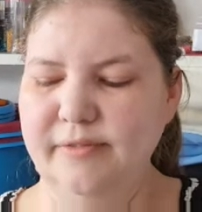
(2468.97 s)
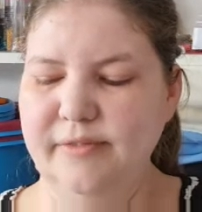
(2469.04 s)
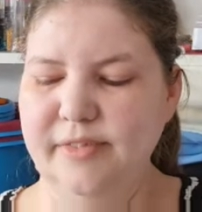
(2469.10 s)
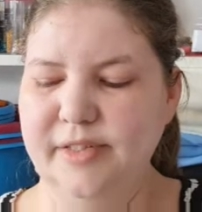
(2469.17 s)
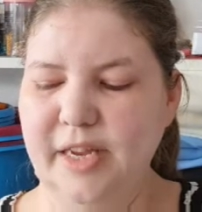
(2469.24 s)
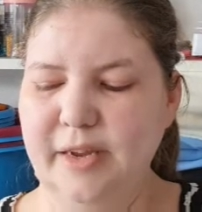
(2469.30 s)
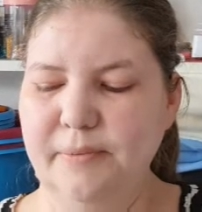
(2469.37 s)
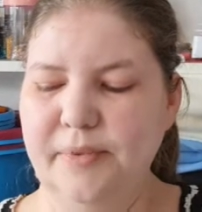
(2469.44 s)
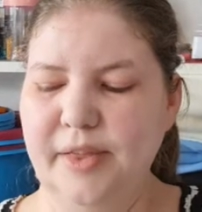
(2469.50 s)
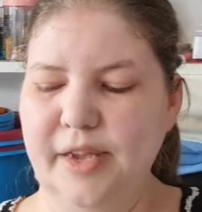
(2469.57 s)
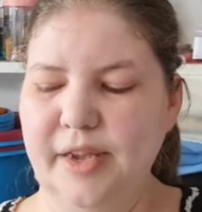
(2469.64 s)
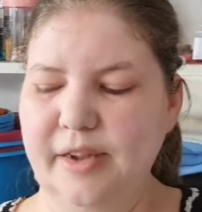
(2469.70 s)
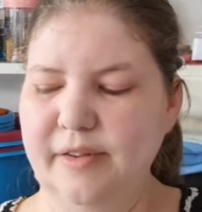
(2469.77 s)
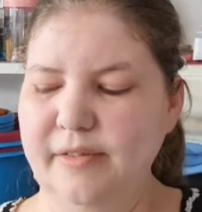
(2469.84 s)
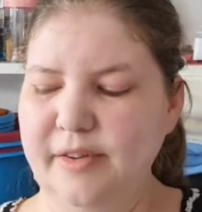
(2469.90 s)
Same
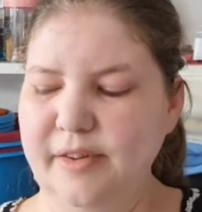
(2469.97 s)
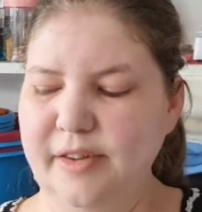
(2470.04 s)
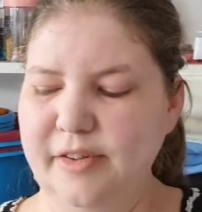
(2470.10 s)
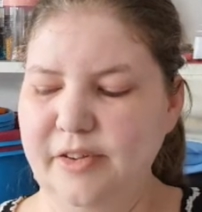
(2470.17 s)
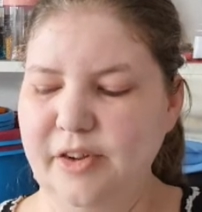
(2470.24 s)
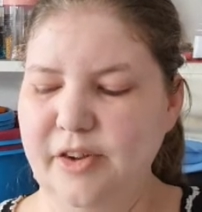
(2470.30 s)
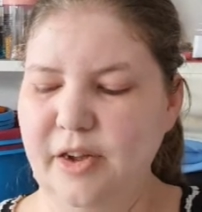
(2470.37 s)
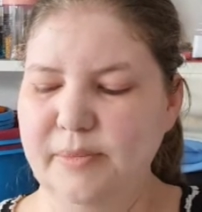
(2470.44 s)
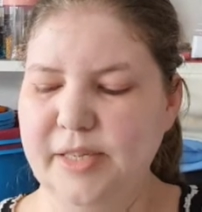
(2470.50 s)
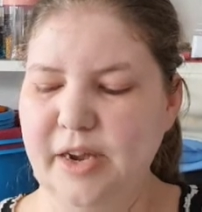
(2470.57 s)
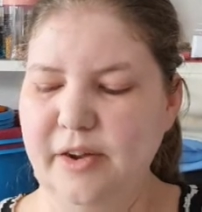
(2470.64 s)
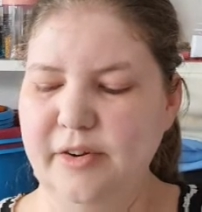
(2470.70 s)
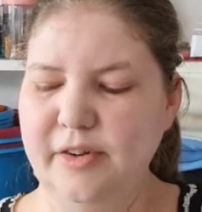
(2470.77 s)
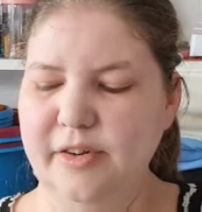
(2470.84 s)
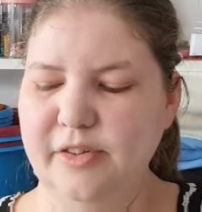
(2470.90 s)
thing. It comes
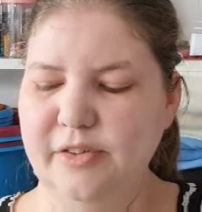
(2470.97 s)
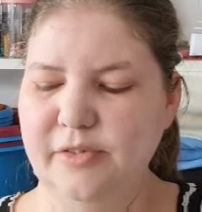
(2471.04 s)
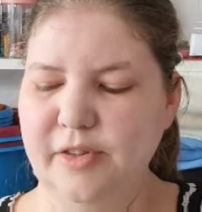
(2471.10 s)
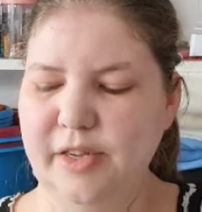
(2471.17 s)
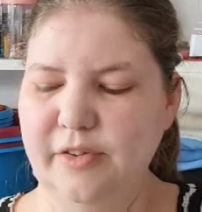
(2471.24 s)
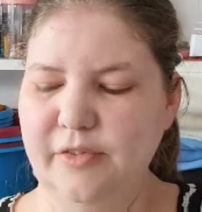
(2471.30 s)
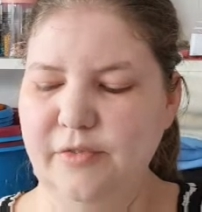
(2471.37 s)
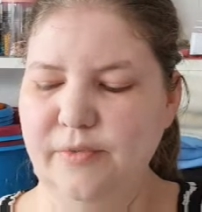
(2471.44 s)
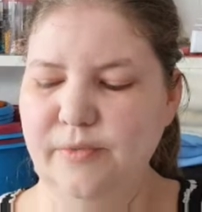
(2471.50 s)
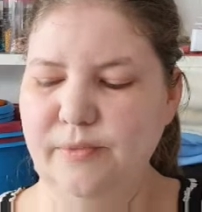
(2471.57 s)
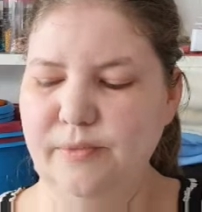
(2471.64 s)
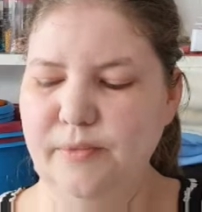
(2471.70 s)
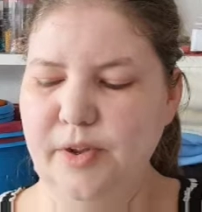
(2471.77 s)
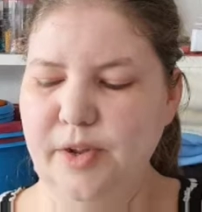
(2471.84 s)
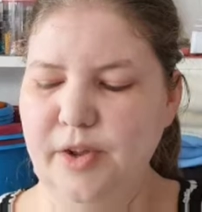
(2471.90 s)
out and it like
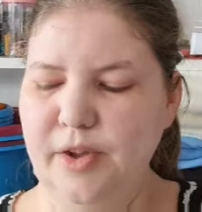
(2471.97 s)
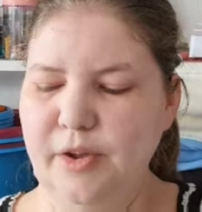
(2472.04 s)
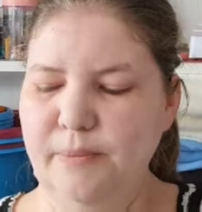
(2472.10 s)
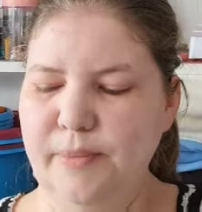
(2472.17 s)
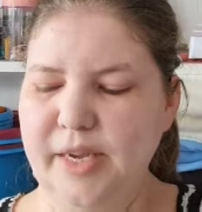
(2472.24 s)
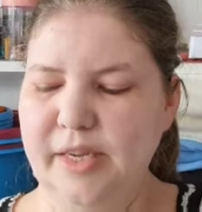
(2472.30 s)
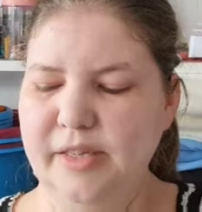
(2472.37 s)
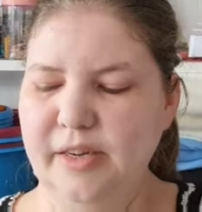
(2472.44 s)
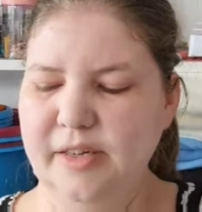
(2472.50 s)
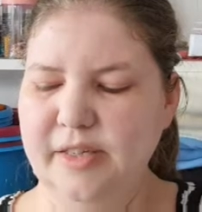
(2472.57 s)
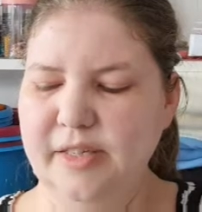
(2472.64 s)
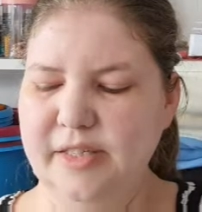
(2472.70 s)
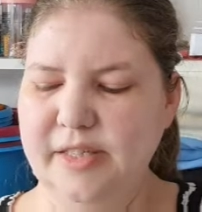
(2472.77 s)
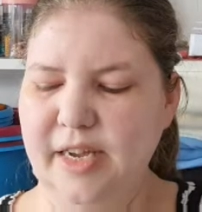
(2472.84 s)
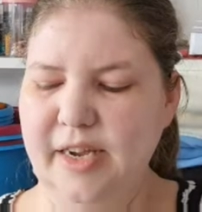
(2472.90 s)
bakes onto
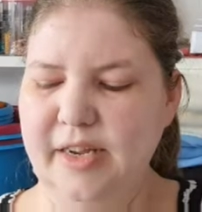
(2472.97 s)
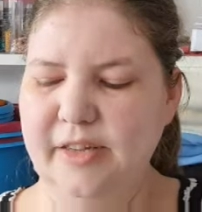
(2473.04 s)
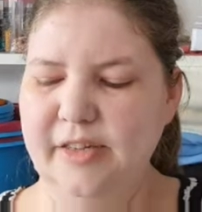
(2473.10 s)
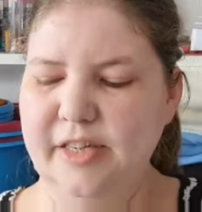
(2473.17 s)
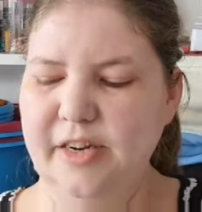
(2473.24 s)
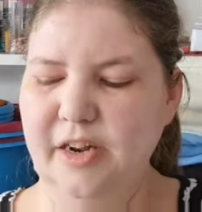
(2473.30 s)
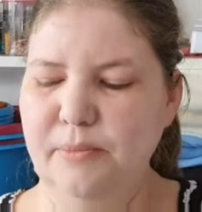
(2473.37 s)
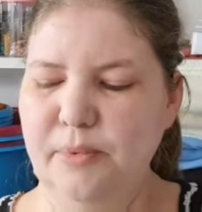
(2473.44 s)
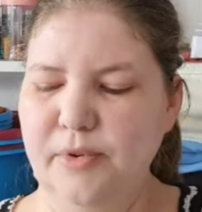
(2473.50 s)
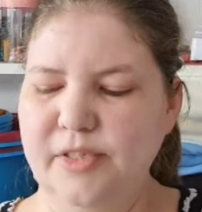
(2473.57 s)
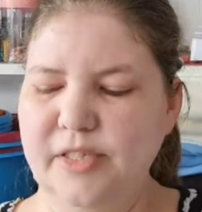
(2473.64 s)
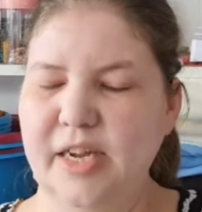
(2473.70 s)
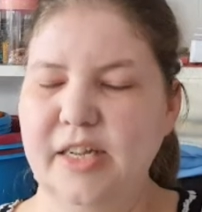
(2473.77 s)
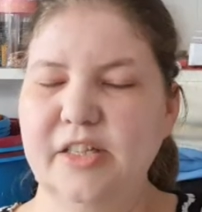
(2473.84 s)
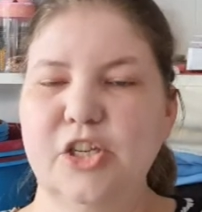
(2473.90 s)
the side. It did on both
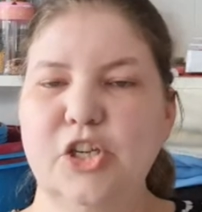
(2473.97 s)
sides.